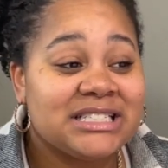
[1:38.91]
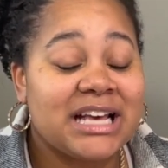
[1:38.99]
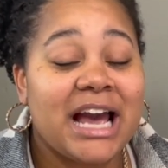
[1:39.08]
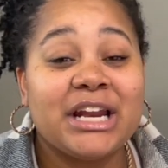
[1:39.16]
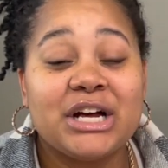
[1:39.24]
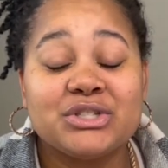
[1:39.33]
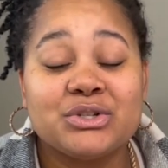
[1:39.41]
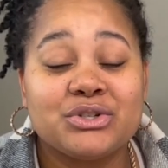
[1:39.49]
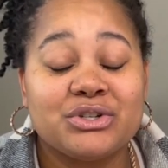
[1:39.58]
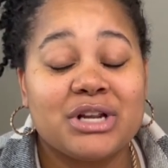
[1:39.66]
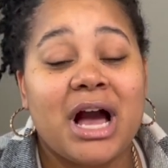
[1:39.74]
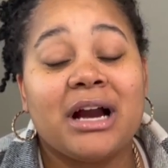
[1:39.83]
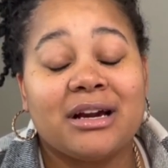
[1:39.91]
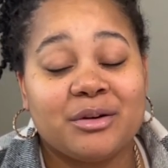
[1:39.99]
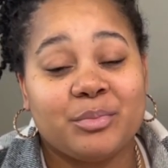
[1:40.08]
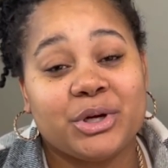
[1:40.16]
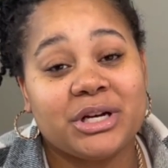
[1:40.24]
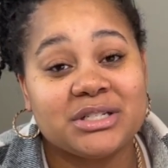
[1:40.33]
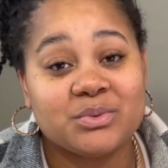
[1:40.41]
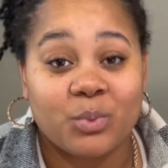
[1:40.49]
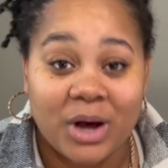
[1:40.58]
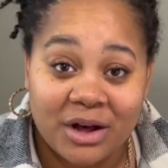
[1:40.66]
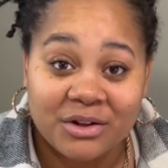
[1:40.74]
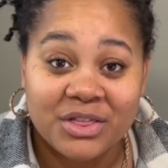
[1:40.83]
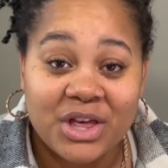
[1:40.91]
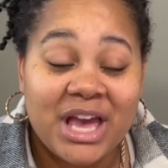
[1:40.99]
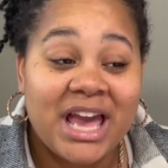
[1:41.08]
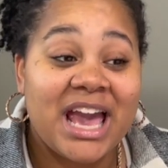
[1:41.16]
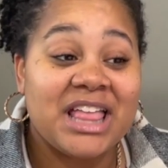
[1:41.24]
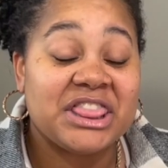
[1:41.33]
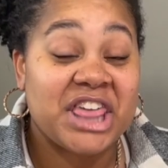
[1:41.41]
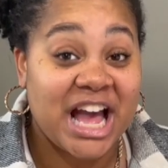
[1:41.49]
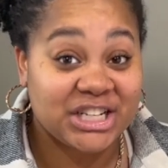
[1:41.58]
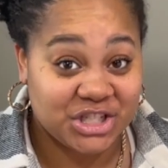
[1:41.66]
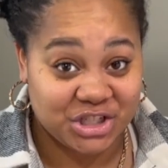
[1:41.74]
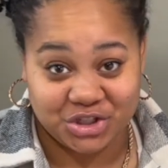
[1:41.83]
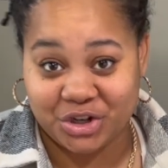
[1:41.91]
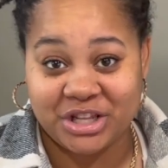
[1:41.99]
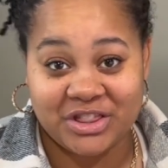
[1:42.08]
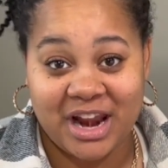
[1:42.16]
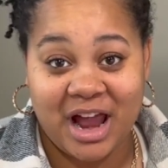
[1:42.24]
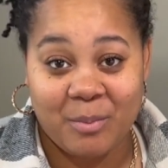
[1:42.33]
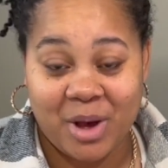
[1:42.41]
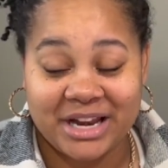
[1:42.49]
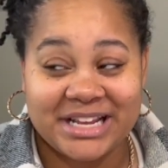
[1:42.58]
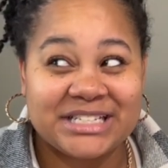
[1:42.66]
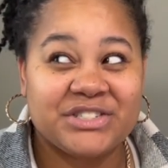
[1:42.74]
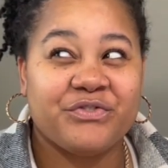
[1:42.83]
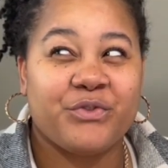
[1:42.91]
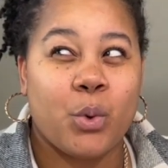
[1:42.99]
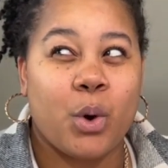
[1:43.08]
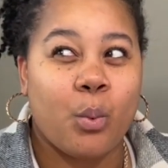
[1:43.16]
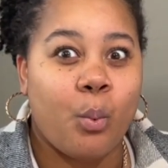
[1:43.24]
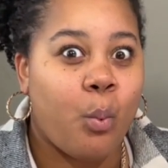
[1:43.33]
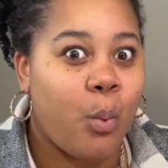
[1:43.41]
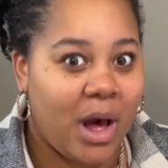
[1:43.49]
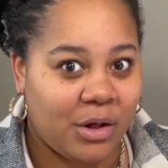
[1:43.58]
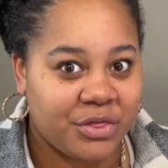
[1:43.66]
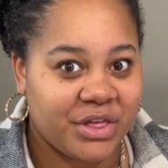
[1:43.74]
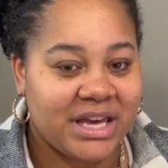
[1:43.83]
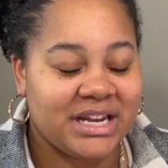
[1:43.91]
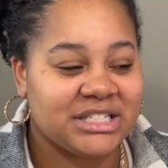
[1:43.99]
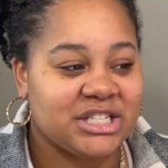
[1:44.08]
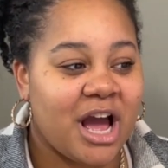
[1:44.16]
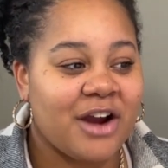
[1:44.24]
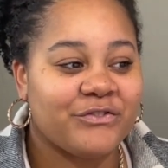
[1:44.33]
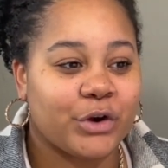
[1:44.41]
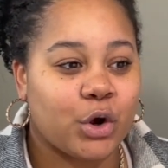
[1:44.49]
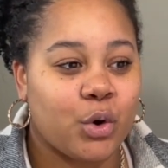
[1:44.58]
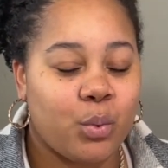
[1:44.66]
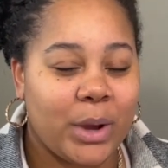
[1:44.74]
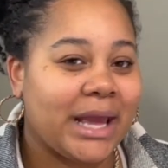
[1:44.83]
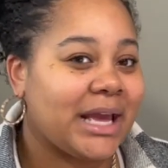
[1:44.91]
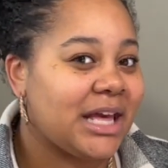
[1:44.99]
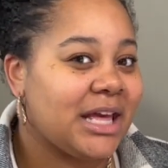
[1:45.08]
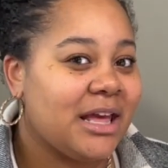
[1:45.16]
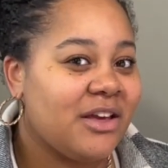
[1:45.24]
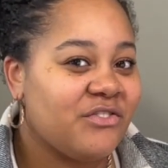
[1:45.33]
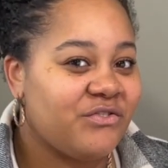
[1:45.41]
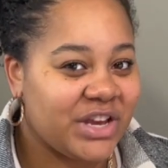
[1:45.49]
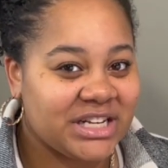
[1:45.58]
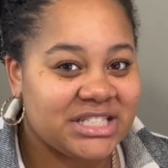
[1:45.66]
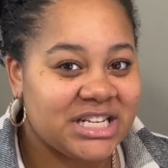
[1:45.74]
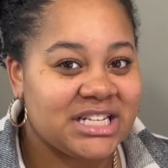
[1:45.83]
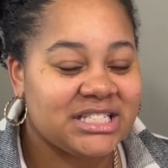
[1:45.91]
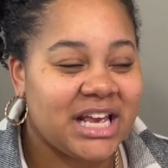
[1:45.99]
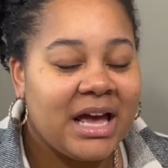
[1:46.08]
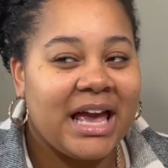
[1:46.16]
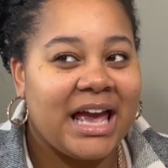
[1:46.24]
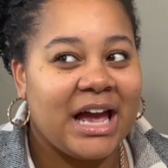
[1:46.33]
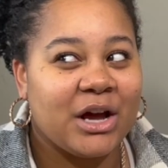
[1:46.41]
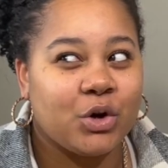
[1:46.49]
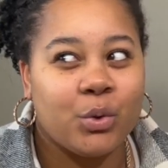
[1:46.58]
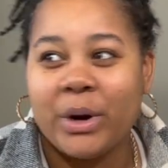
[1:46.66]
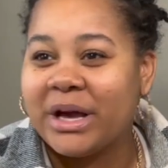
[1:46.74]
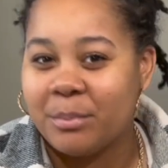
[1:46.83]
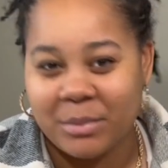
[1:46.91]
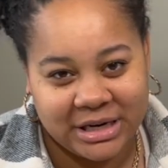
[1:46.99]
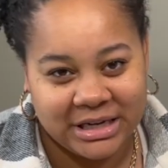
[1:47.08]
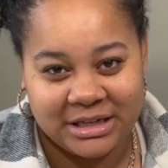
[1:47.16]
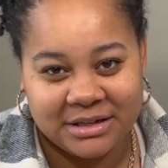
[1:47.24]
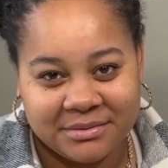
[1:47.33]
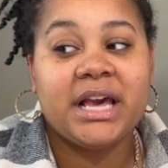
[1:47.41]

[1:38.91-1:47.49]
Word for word: Side hustles are not going to bring us wealth, and that's the journey that I'm on is for wealth. It is not for quick fixes and quick money